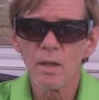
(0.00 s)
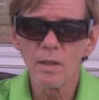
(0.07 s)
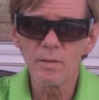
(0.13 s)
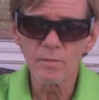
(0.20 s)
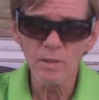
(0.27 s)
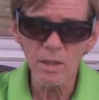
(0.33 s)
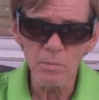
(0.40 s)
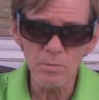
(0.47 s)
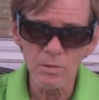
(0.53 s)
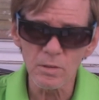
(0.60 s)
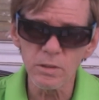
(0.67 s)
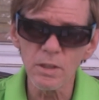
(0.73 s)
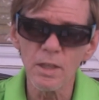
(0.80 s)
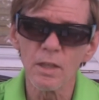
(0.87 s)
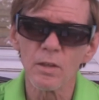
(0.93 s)
it seems
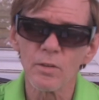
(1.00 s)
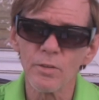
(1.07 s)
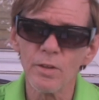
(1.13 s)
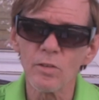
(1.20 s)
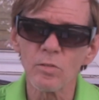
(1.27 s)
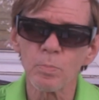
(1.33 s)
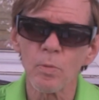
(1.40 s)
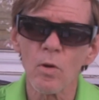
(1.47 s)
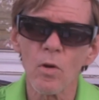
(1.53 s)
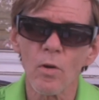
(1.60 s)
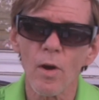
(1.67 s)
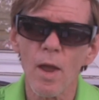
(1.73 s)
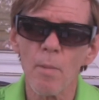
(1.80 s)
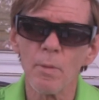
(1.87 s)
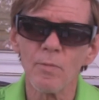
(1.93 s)
clear this
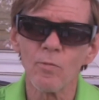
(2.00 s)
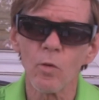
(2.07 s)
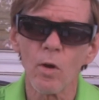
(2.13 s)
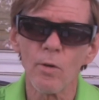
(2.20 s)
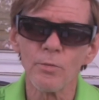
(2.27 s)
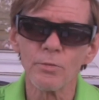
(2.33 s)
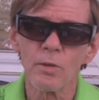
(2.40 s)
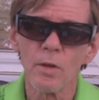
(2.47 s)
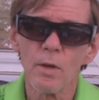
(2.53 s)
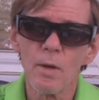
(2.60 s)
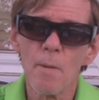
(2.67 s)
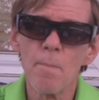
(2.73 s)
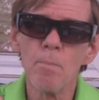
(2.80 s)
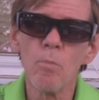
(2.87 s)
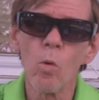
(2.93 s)
program involves
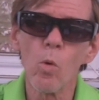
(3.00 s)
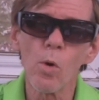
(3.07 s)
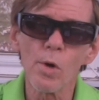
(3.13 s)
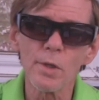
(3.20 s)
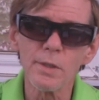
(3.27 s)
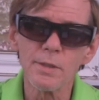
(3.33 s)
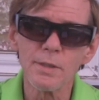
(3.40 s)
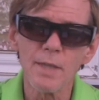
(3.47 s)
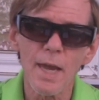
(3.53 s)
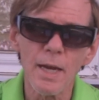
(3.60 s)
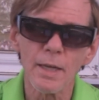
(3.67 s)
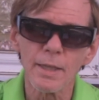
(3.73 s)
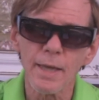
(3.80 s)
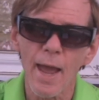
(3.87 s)
more data